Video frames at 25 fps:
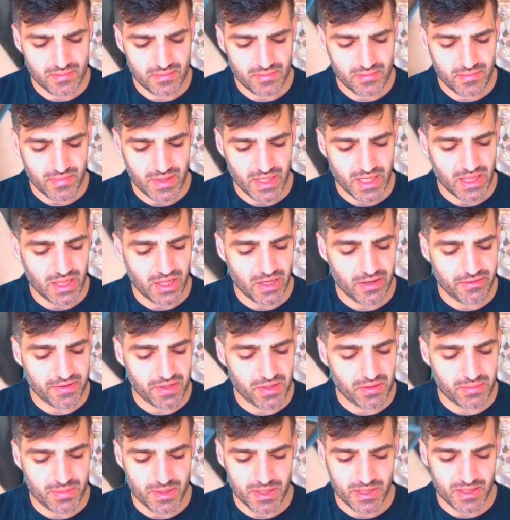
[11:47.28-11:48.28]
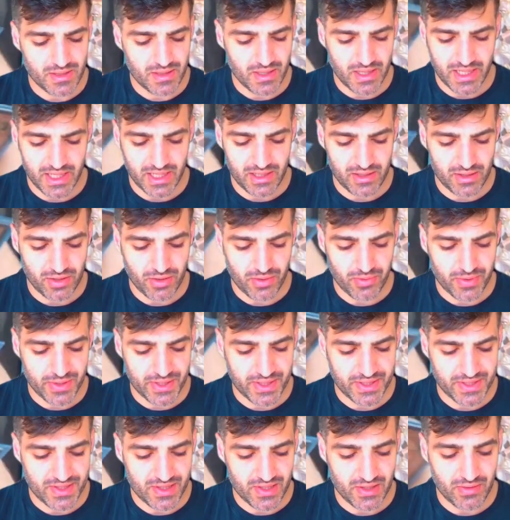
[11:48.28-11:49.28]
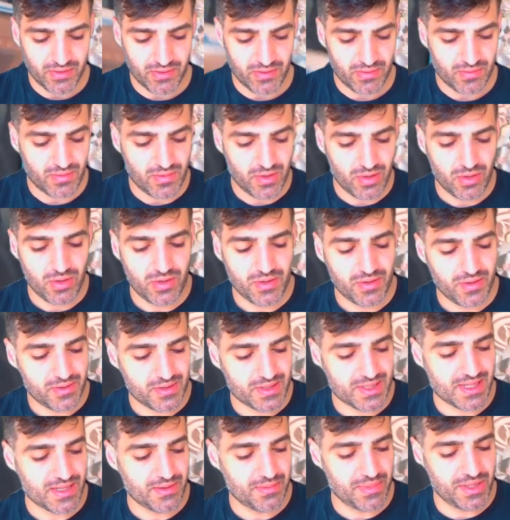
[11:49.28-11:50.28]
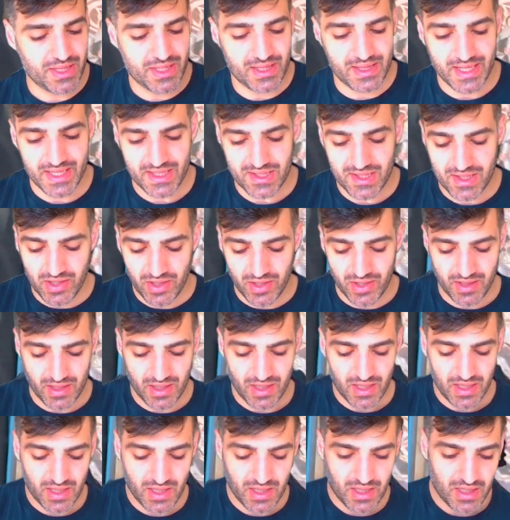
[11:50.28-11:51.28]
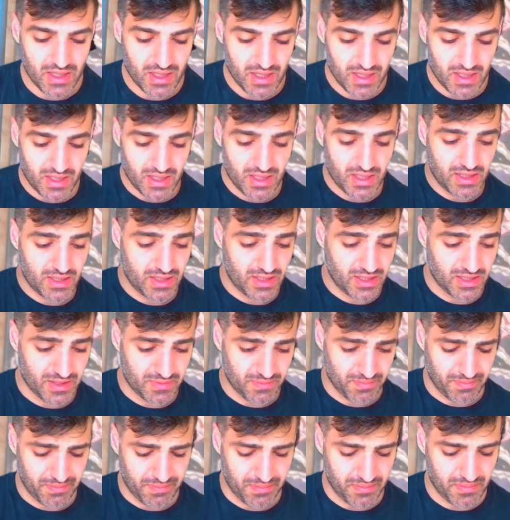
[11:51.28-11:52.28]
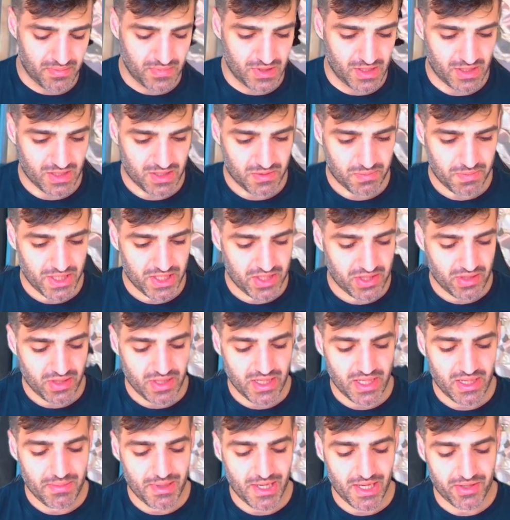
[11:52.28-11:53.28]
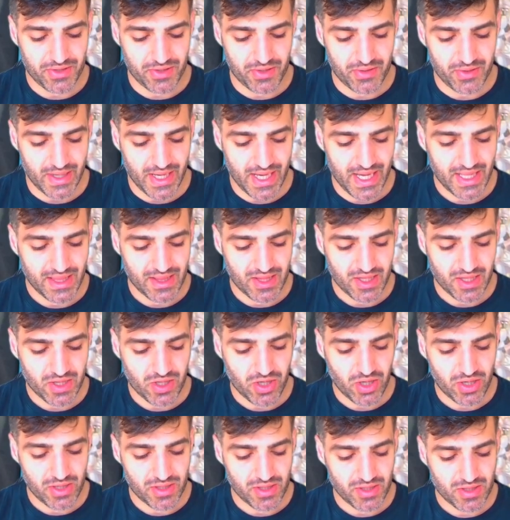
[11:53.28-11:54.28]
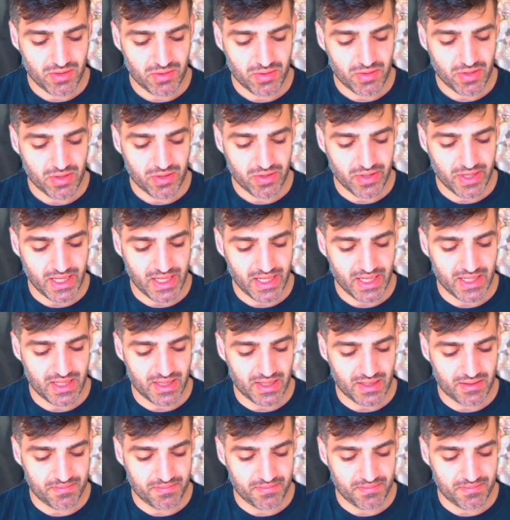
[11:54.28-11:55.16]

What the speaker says: I love you, but I don't want to see you. Oh, that was going to be the next card. You special him out. You add the card to your hand